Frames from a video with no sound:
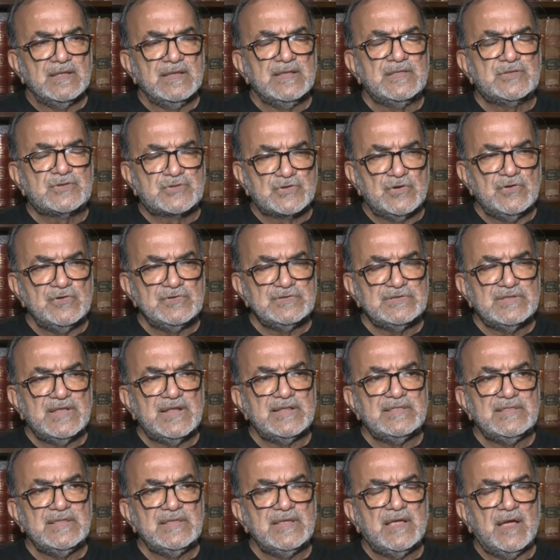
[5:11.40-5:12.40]
it shows
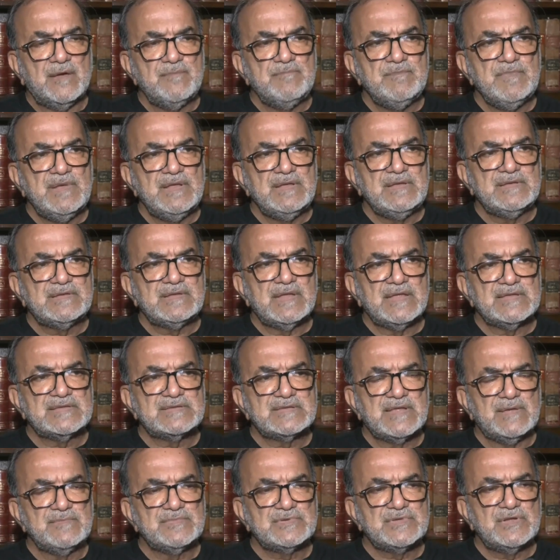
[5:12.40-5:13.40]
that the government has
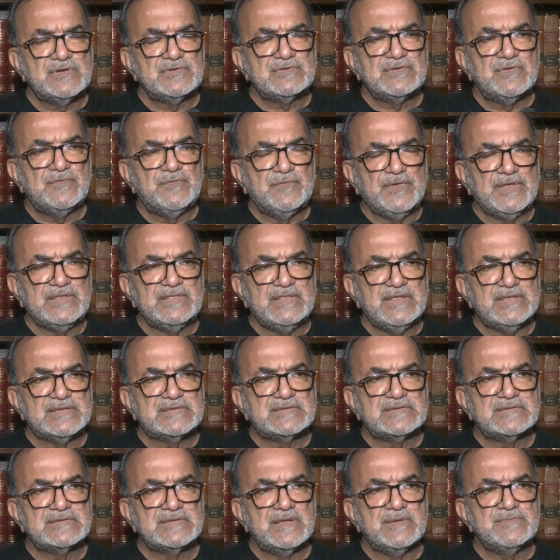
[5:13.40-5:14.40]
some sort of
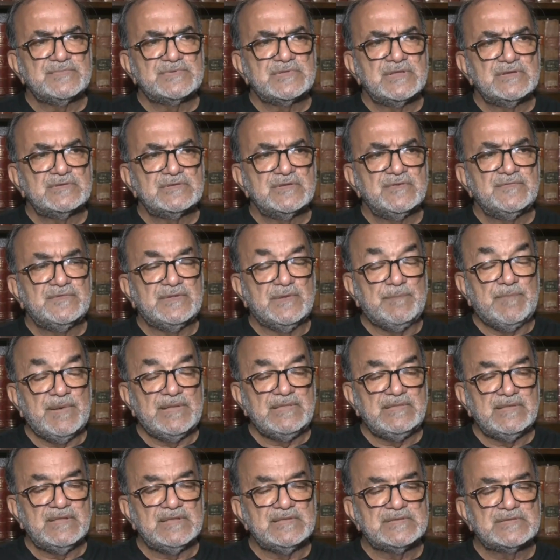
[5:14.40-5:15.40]
weakness, some sort of
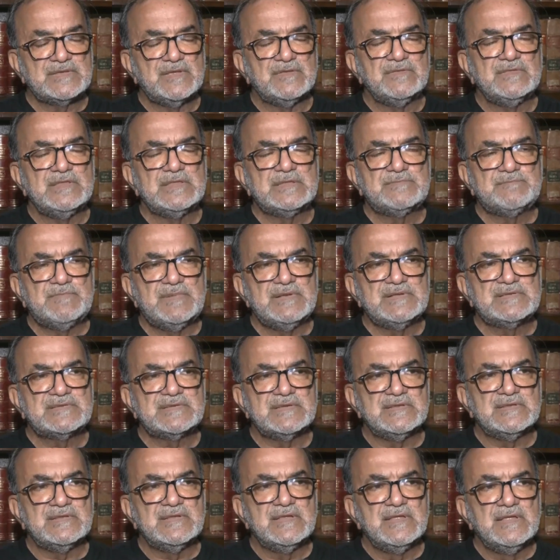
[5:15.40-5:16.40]
dependence on this
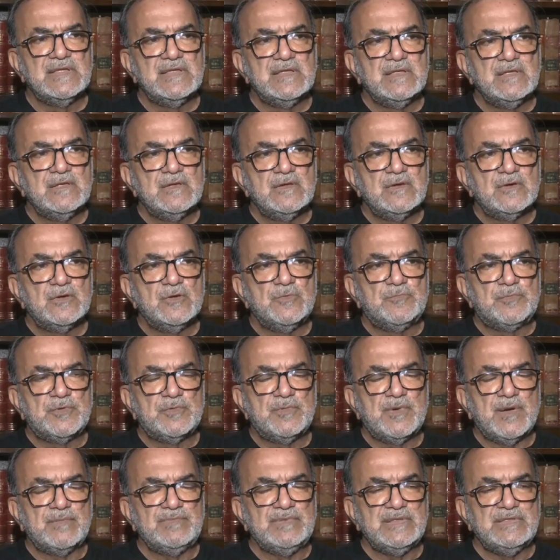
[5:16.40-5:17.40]
person who
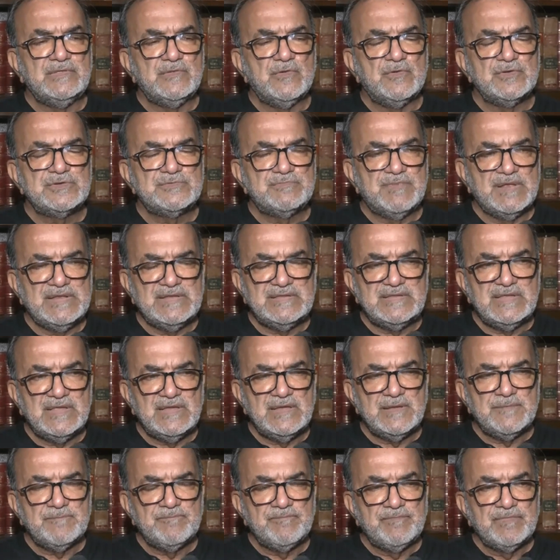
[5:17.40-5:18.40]
probably knows many
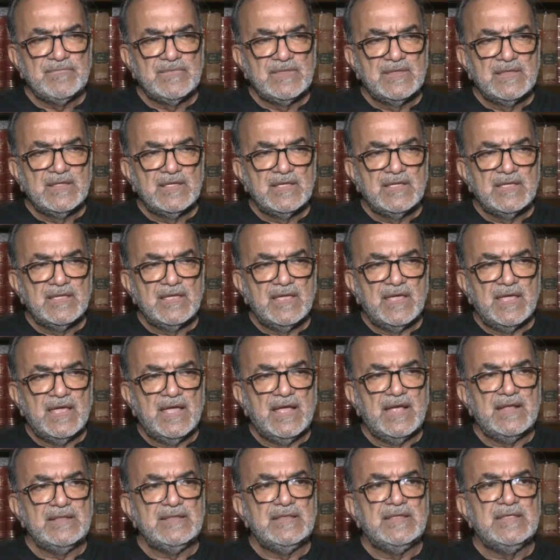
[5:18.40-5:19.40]
things
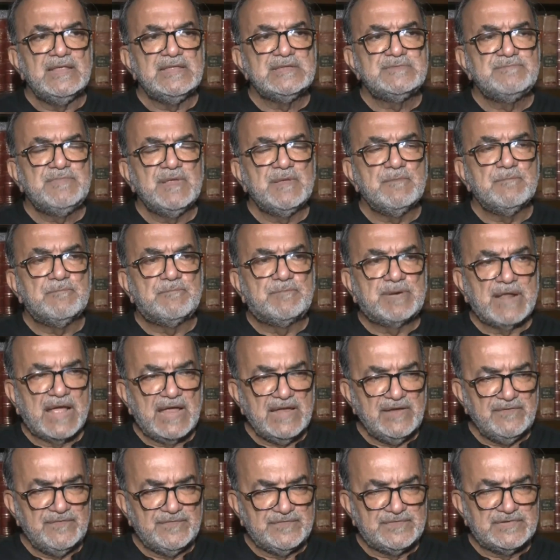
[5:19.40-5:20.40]
and he is being
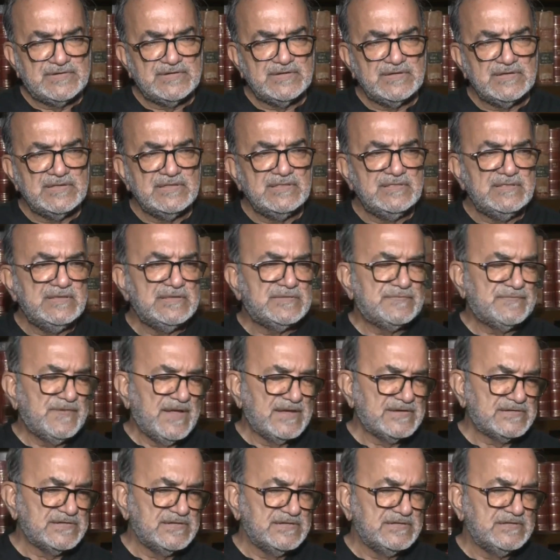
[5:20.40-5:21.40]
bribed in this
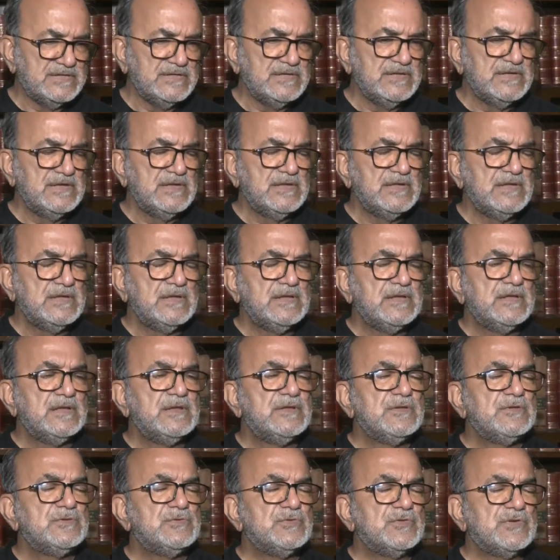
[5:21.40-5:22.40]
fashion
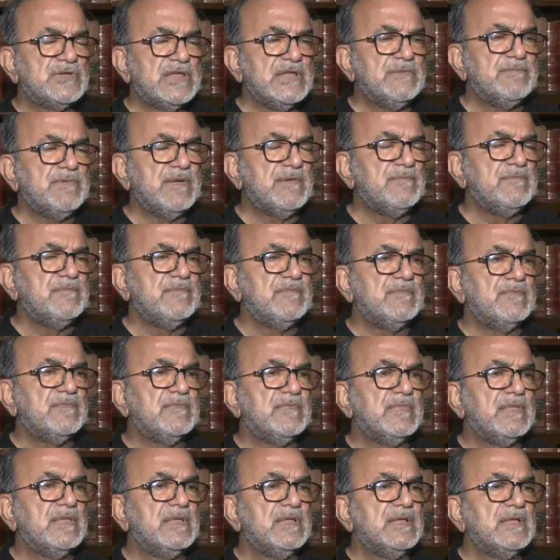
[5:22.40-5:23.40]
to keep him
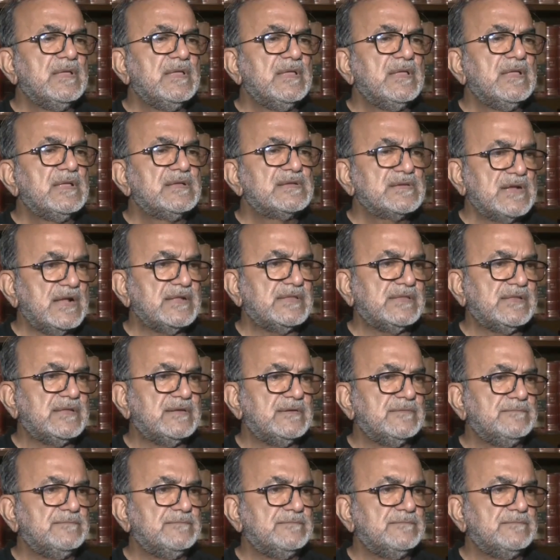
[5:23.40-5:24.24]
shut.